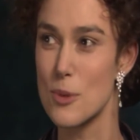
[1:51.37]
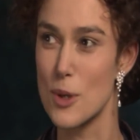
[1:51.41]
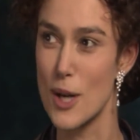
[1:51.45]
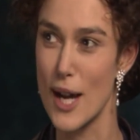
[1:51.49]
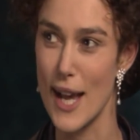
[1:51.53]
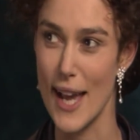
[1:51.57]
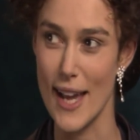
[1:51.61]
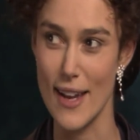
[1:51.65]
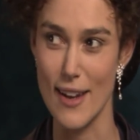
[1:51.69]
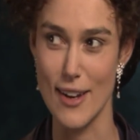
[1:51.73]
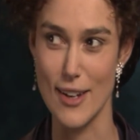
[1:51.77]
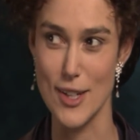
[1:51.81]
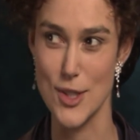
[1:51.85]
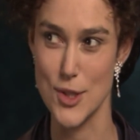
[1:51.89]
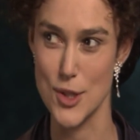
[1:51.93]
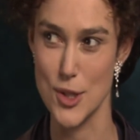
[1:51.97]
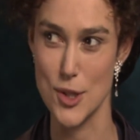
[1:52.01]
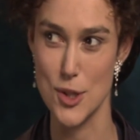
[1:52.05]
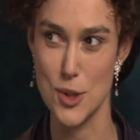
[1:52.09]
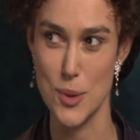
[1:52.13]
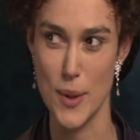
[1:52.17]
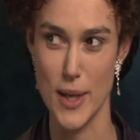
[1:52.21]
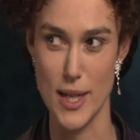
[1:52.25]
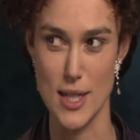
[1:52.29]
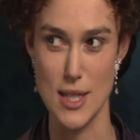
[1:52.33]

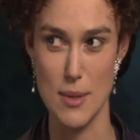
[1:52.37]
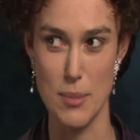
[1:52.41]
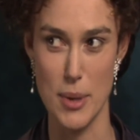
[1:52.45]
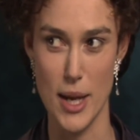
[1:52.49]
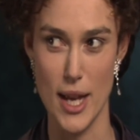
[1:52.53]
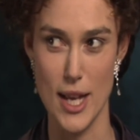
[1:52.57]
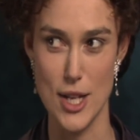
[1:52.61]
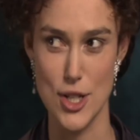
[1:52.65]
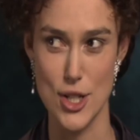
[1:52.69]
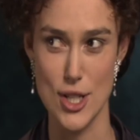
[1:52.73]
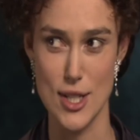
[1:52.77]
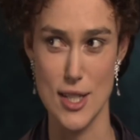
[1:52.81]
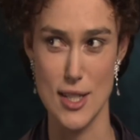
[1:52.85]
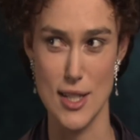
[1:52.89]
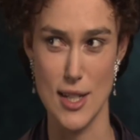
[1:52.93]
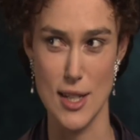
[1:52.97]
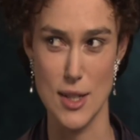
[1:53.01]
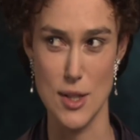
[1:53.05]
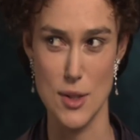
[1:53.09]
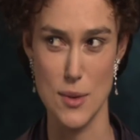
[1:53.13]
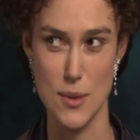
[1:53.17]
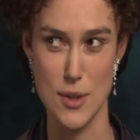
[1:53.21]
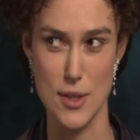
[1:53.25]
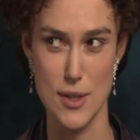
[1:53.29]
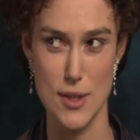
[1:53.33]
820 pages down
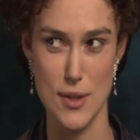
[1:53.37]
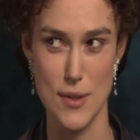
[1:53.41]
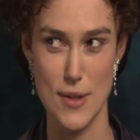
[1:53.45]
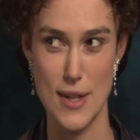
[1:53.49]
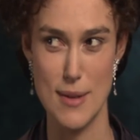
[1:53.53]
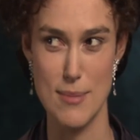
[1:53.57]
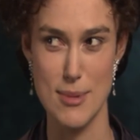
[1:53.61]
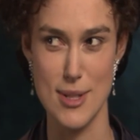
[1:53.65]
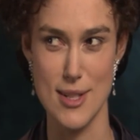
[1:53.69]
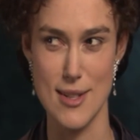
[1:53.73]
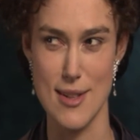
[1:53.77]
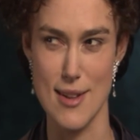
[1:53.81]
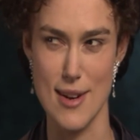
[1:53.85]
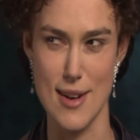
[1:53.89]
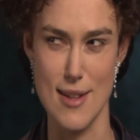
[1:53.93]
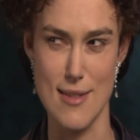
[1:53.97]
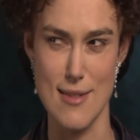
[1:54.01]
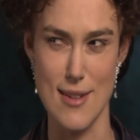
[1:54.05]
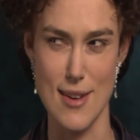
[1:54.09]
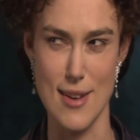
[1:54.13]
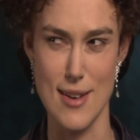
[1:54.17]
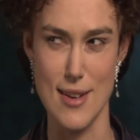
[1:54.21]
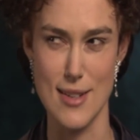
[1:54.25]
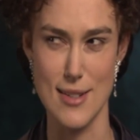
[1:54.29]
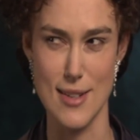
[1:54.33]
to a script that I
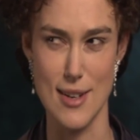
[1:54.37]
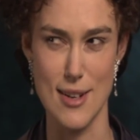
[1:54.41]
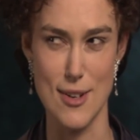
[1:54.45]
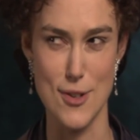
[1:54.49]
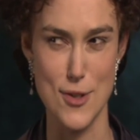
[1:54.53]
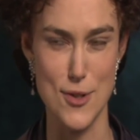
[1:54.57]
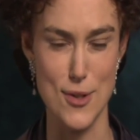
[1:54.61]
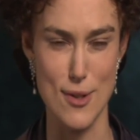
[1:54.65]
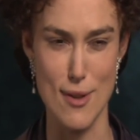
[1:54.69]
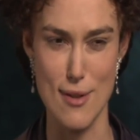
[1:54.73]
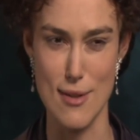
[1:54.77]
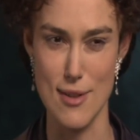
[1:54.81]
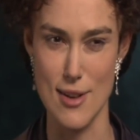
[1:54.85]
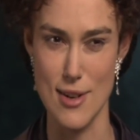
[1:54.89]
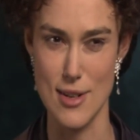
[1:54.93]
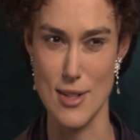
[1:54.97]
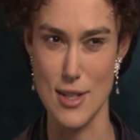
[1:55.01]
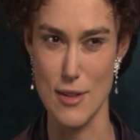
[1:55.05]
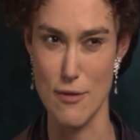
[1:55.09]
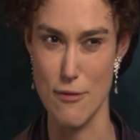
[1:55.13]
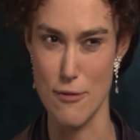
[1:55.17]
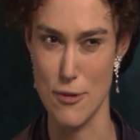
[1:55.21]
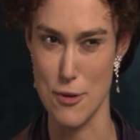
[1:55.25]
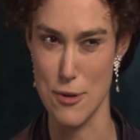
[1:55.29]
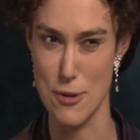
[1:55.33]
think is
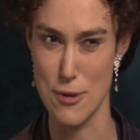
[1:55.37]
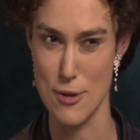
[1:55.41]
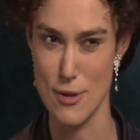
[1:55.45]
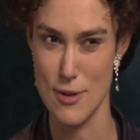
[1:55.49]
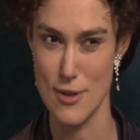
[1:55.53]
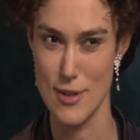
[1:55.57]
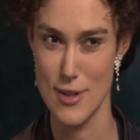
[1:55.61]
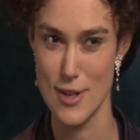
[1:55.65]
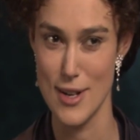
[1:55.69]
134.